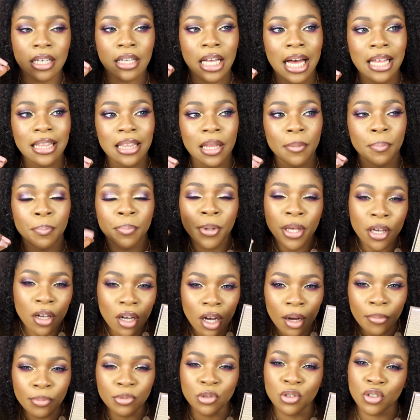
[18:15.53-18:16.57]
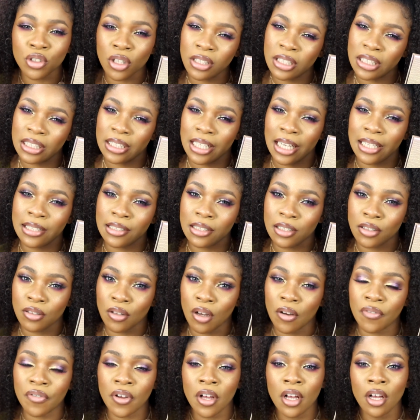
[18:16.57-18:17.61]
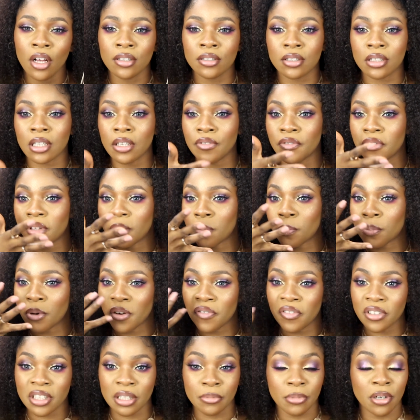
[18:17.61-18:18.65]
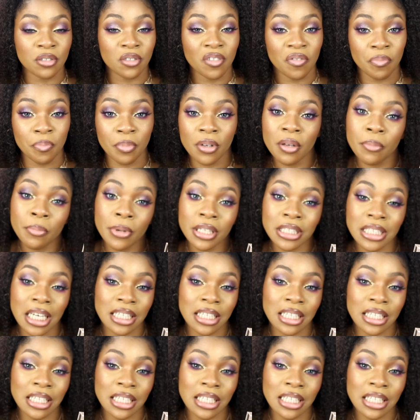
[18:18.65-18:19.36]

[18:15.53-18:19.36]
and they pick up just nice enough to give you the perfect amount of pigment.